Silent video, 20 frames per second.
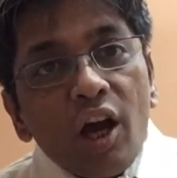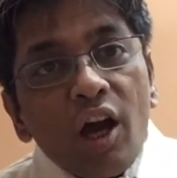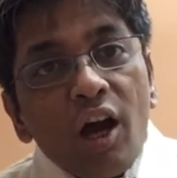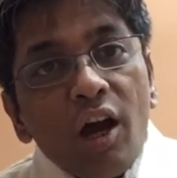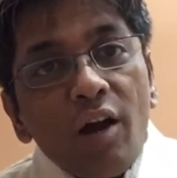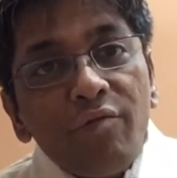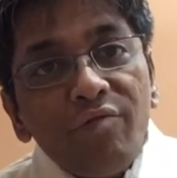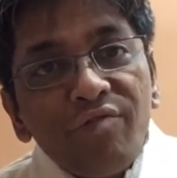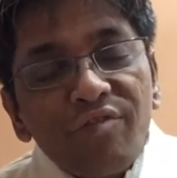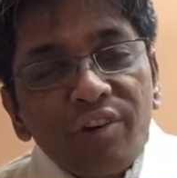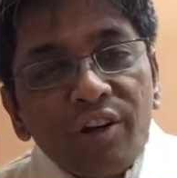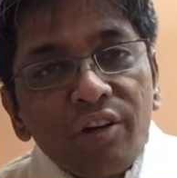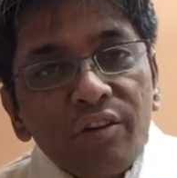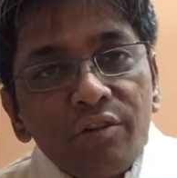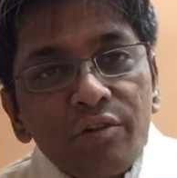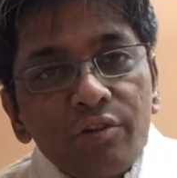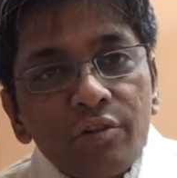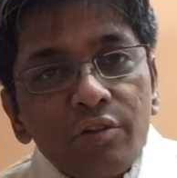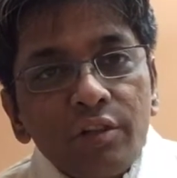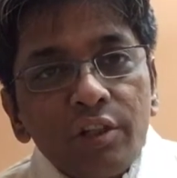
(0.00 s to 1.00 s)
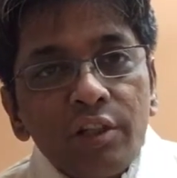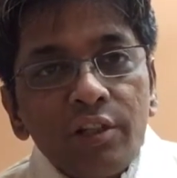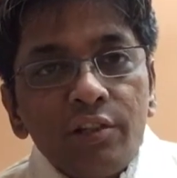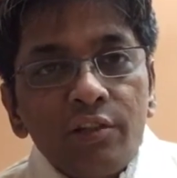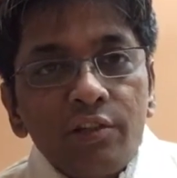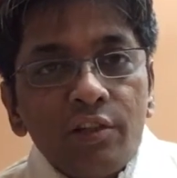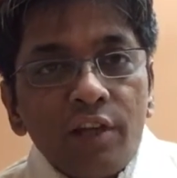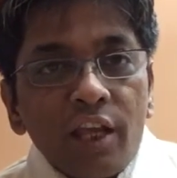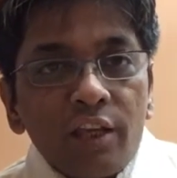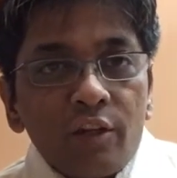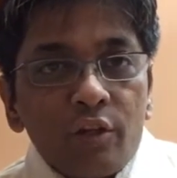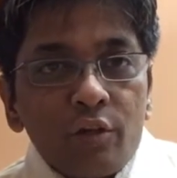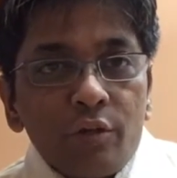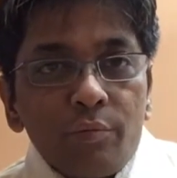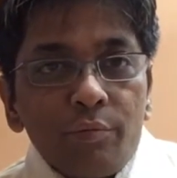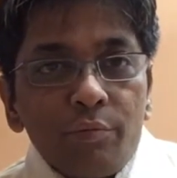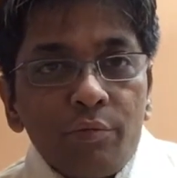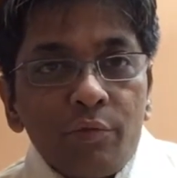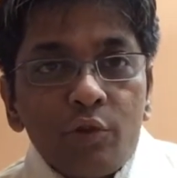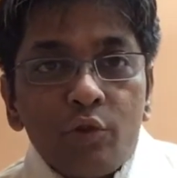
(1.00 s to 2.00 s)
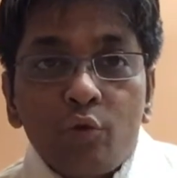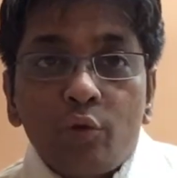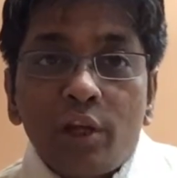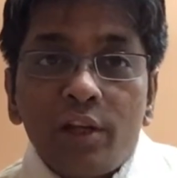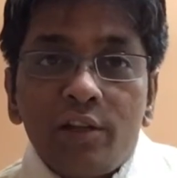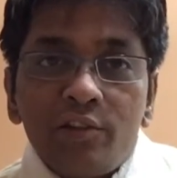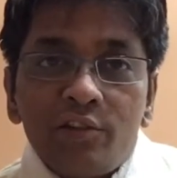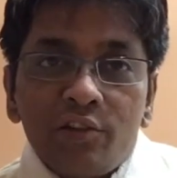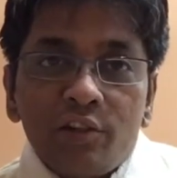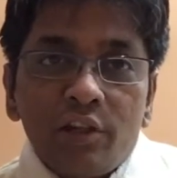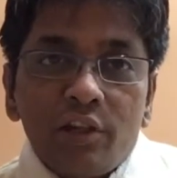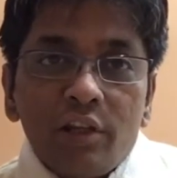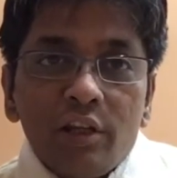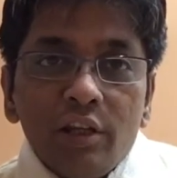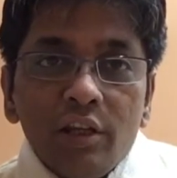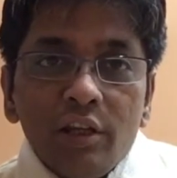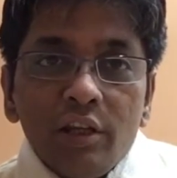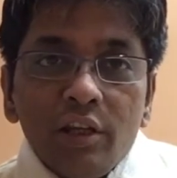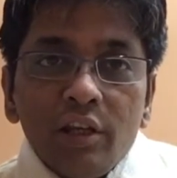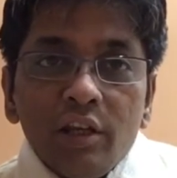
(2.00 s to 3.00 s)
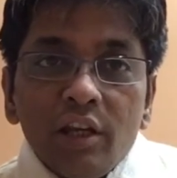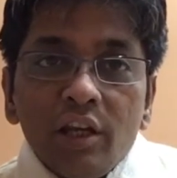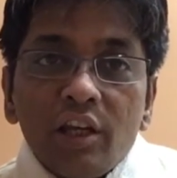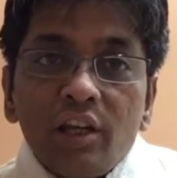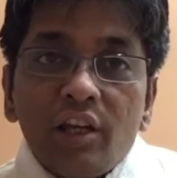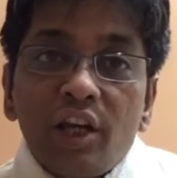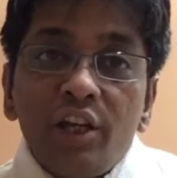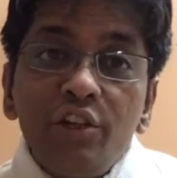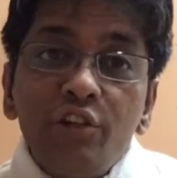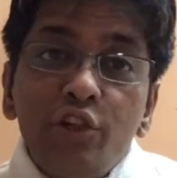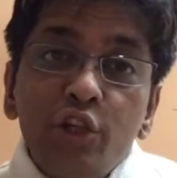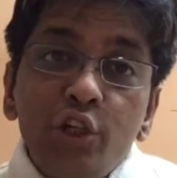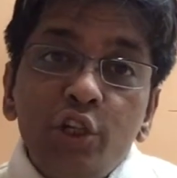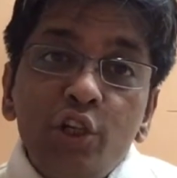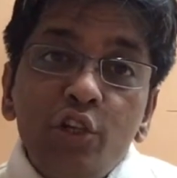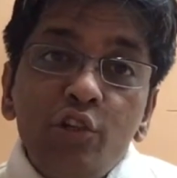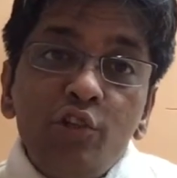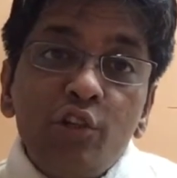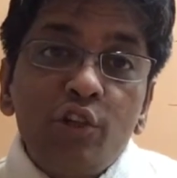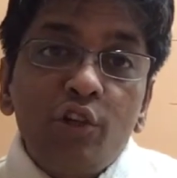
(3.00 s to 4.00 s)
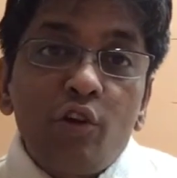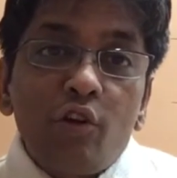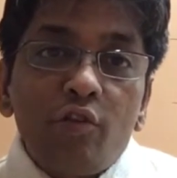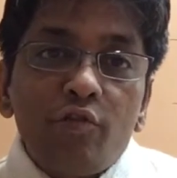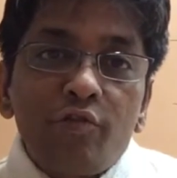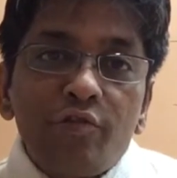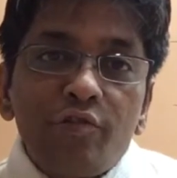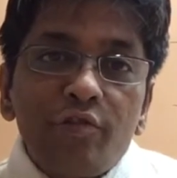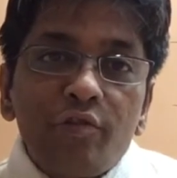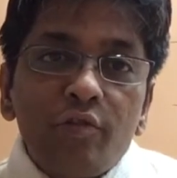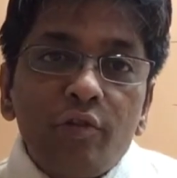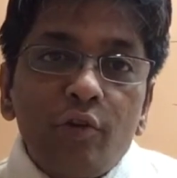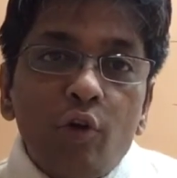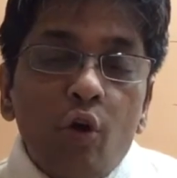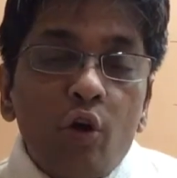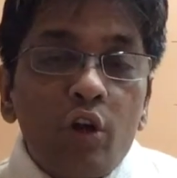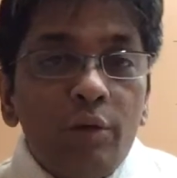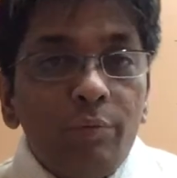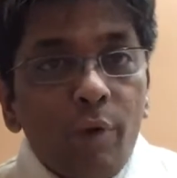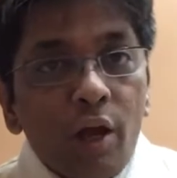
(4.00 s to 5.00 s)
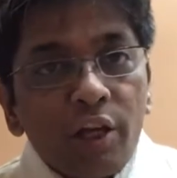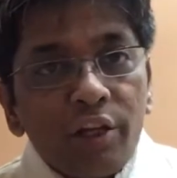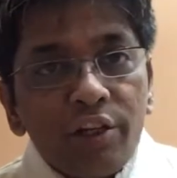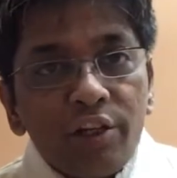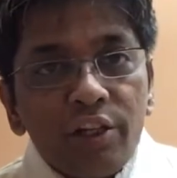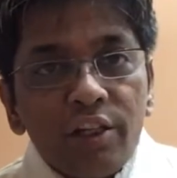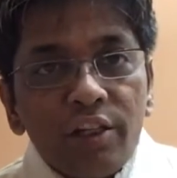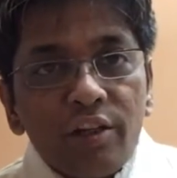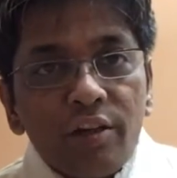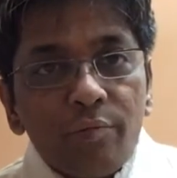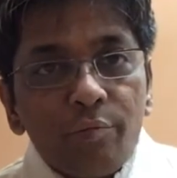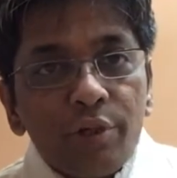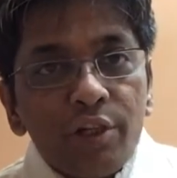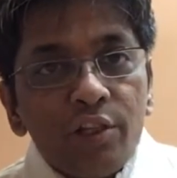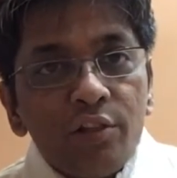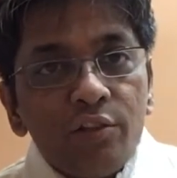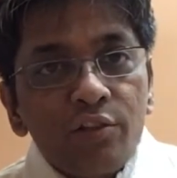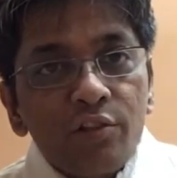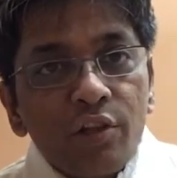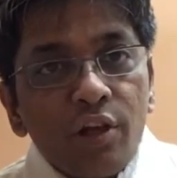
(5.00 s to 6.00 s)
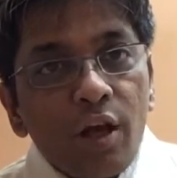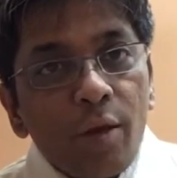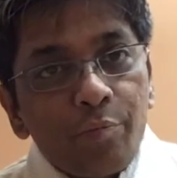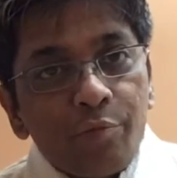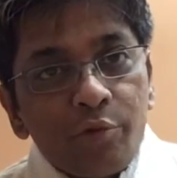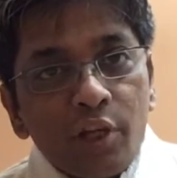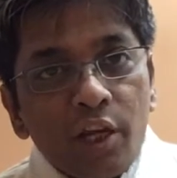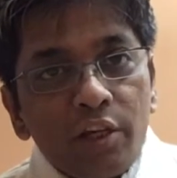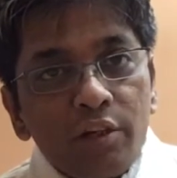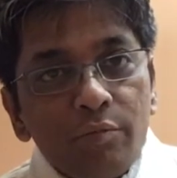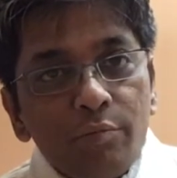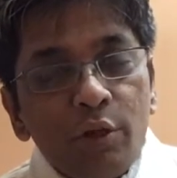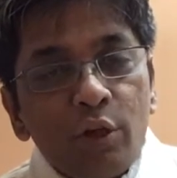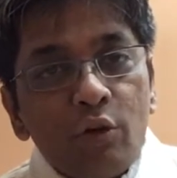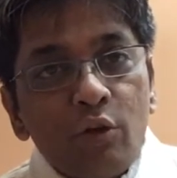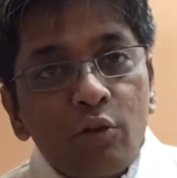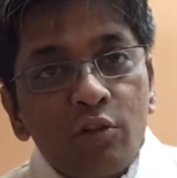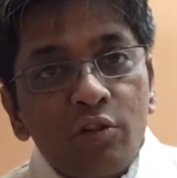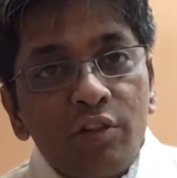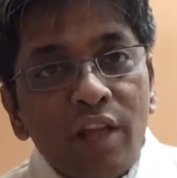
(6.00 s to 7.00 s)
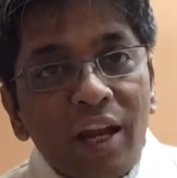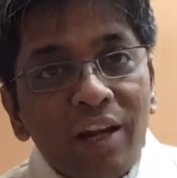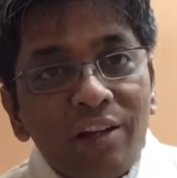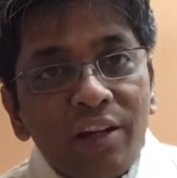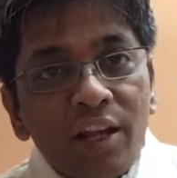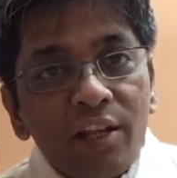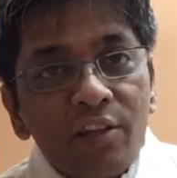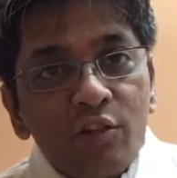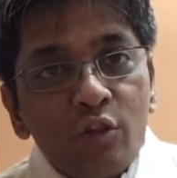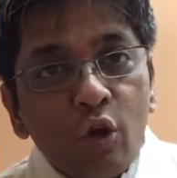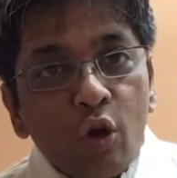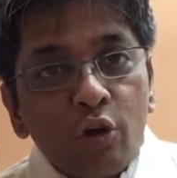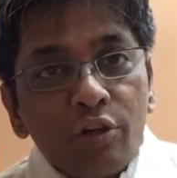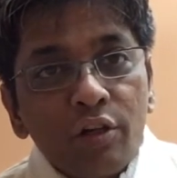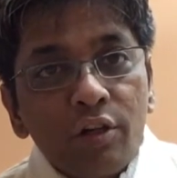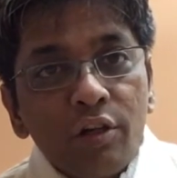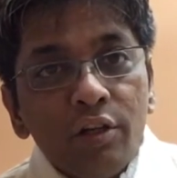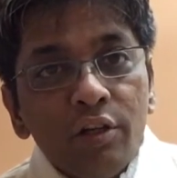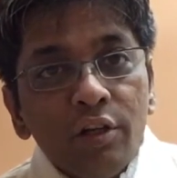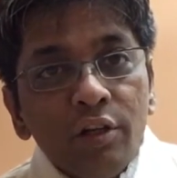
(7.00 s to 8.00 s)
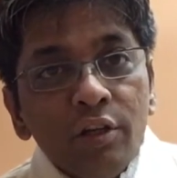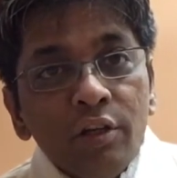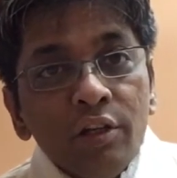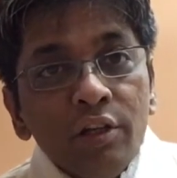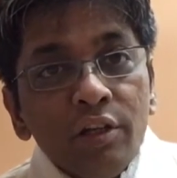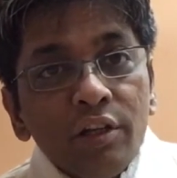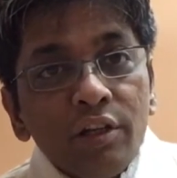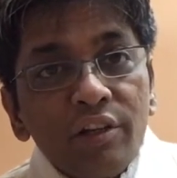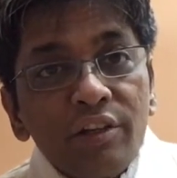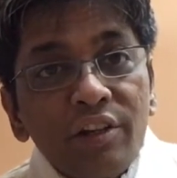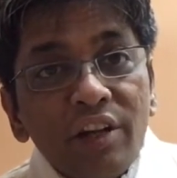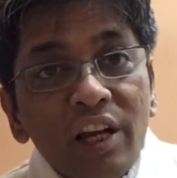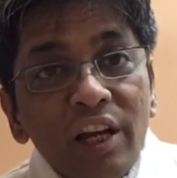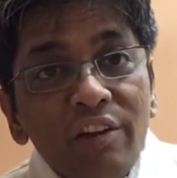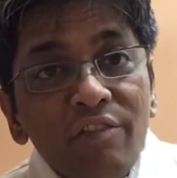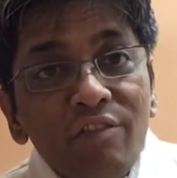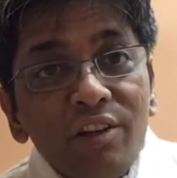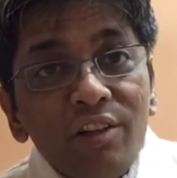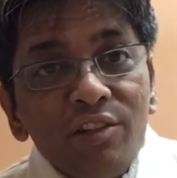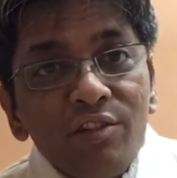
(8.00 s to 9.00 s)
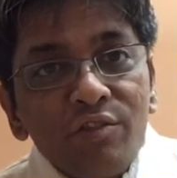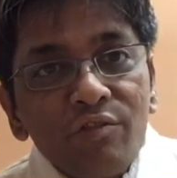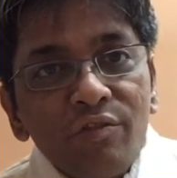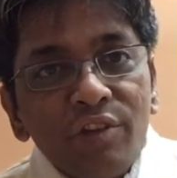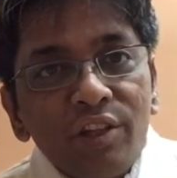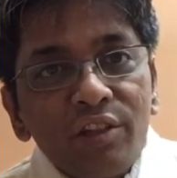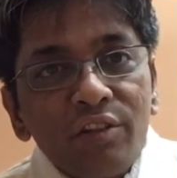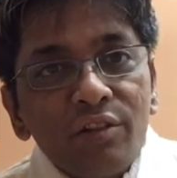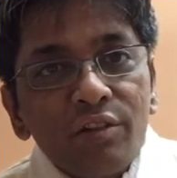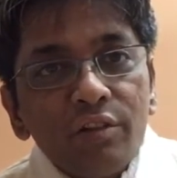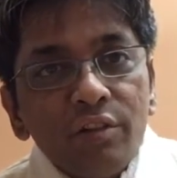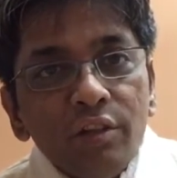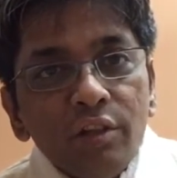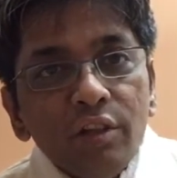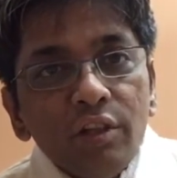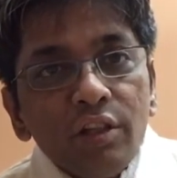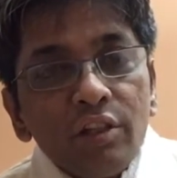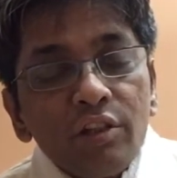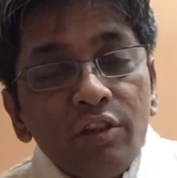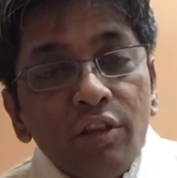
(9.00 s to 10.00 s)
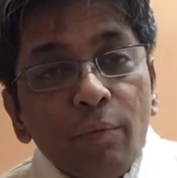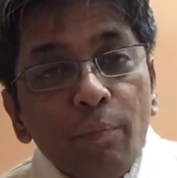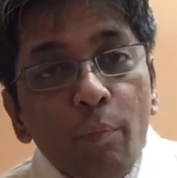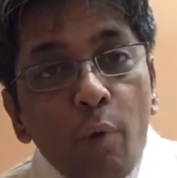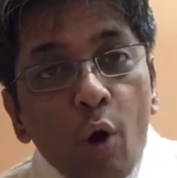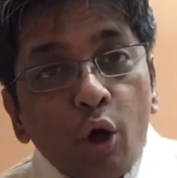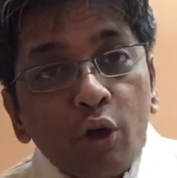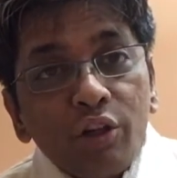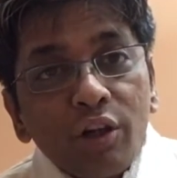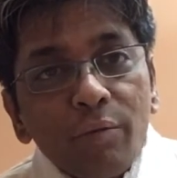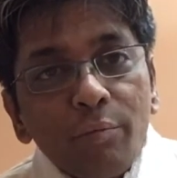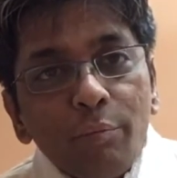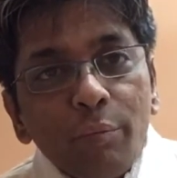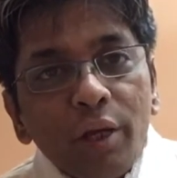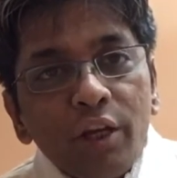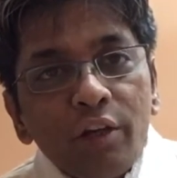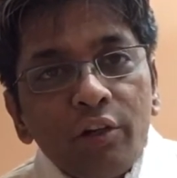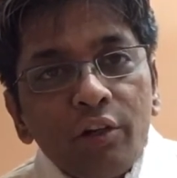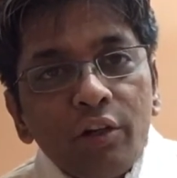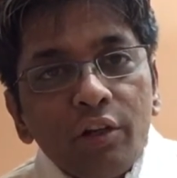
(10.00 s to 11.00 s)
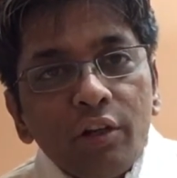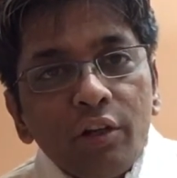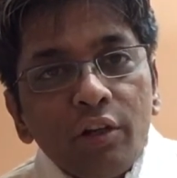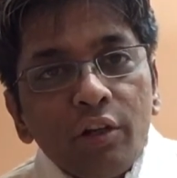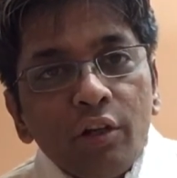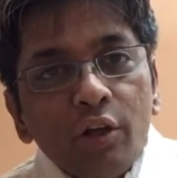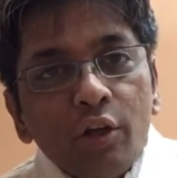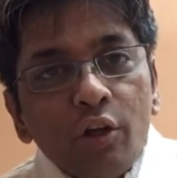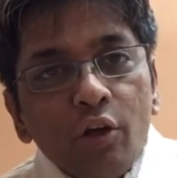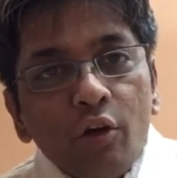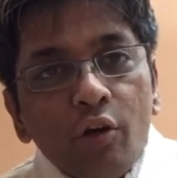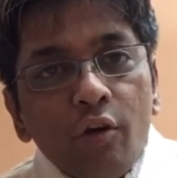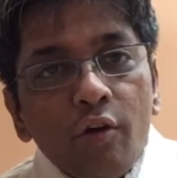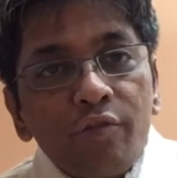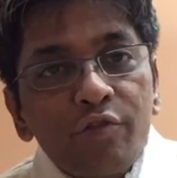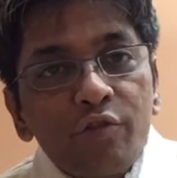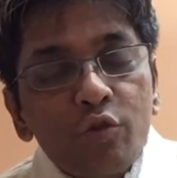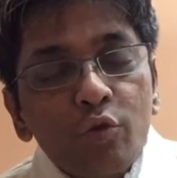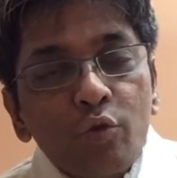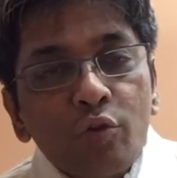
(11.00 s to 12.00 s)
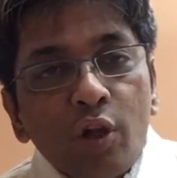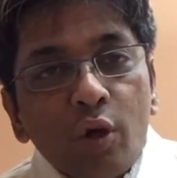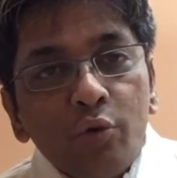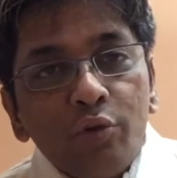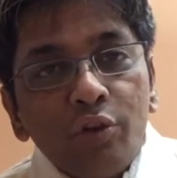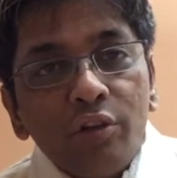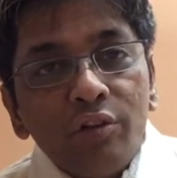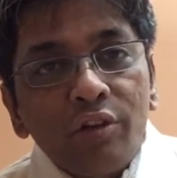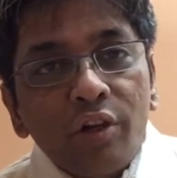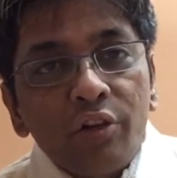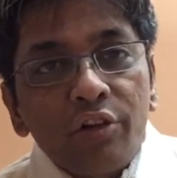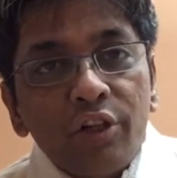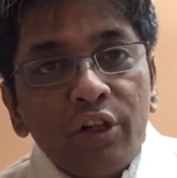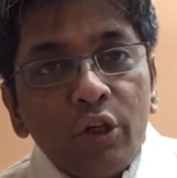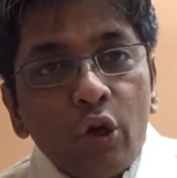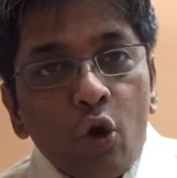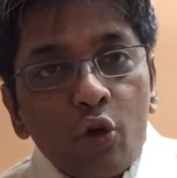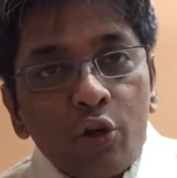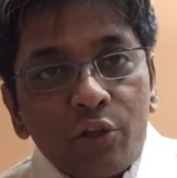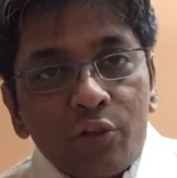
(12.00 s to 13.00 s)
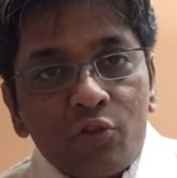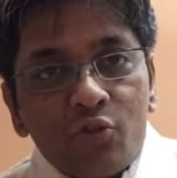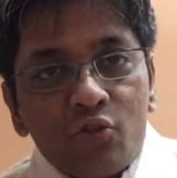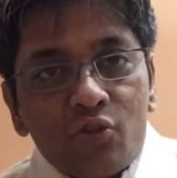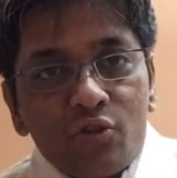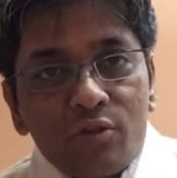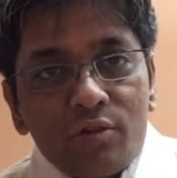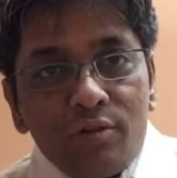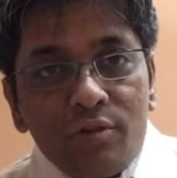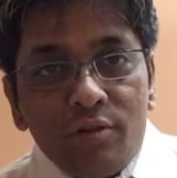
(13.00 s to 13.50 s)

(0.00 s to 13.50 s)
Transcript: upfront is, like you can say, continuation of oil marketing companies upside, because that has got a relevance with the bottom made of 2013 August.